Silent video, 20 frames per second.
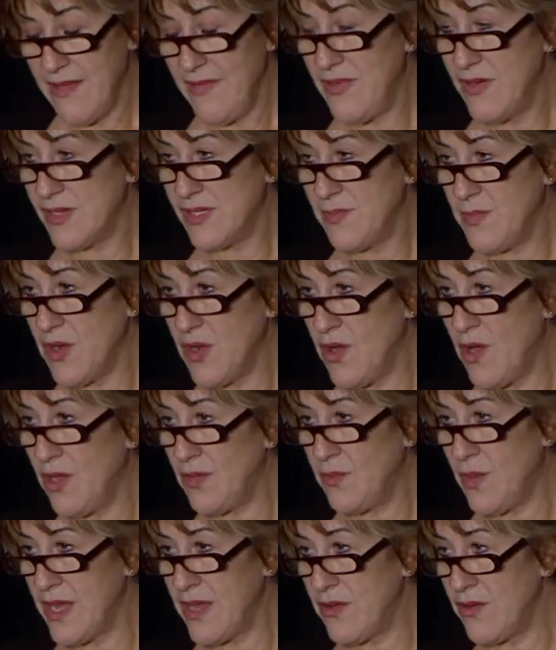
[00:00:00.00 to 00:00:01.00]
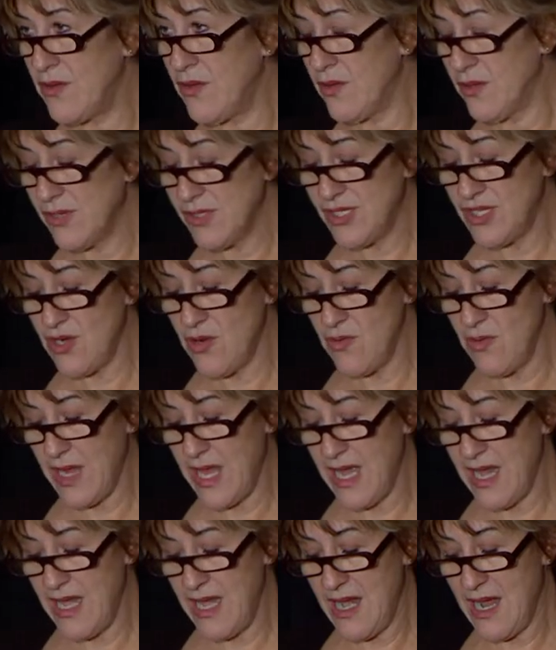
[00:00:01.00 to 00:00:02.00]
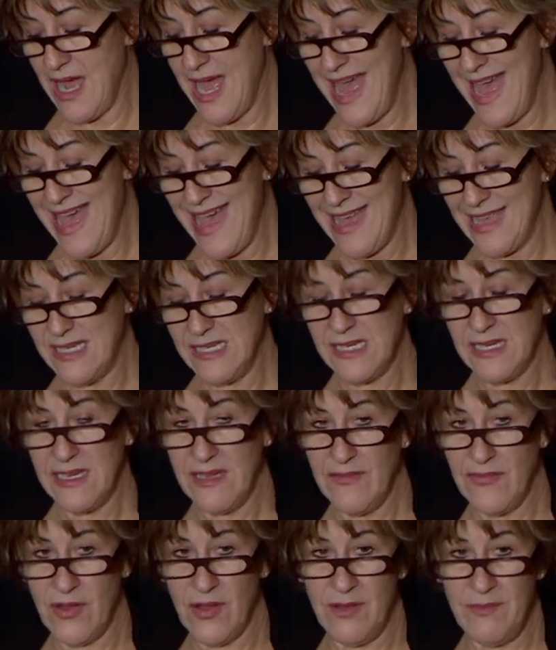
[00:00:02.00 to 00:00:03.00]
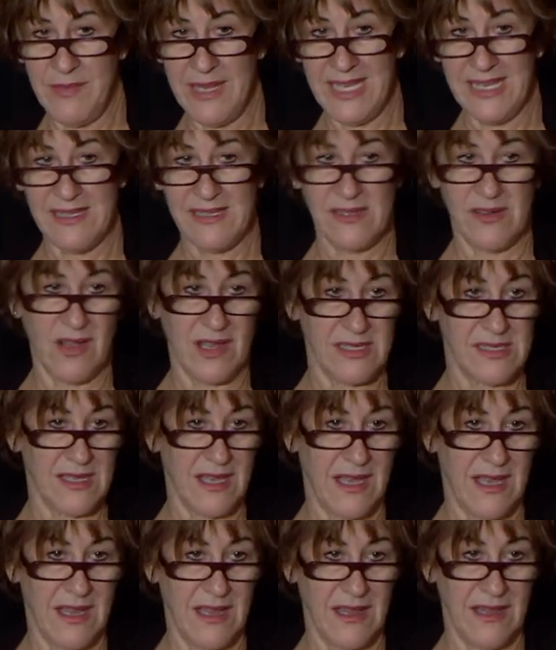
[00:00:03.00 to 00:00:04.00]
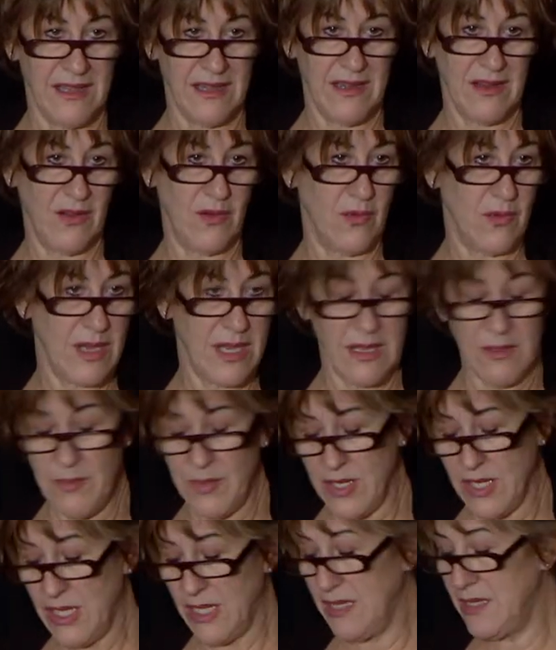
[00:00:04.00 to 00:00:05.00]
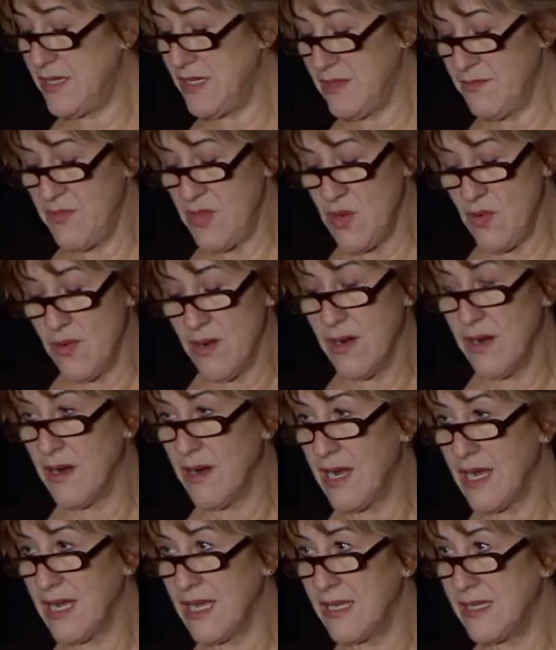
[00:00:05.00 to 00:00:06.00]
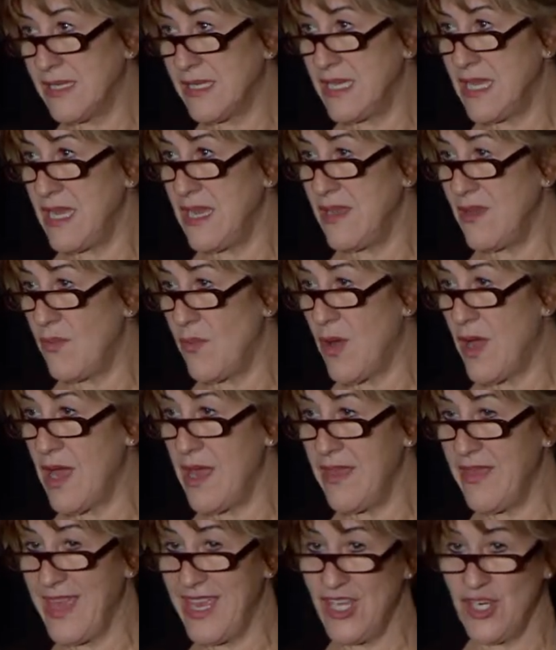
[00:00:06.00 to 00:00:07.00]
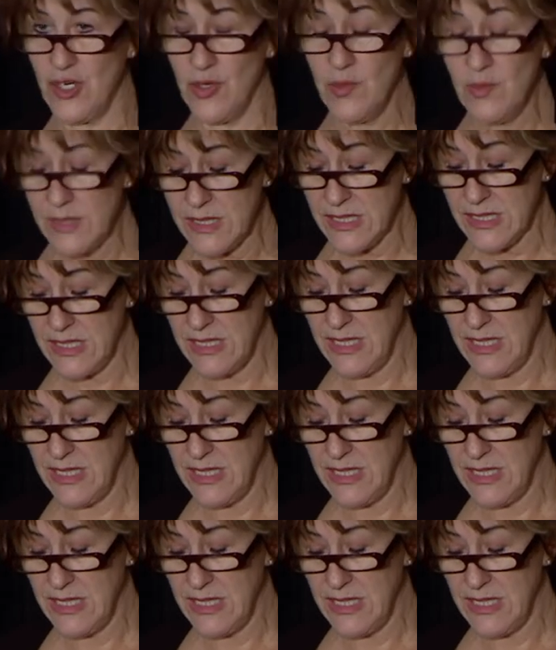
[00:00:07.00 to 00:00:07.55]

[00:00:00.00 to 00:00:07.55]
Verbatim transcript: There's a book called Why Good Girls Don't Get Ahead. If good means docile and agreeable and demure, I can see why they don't.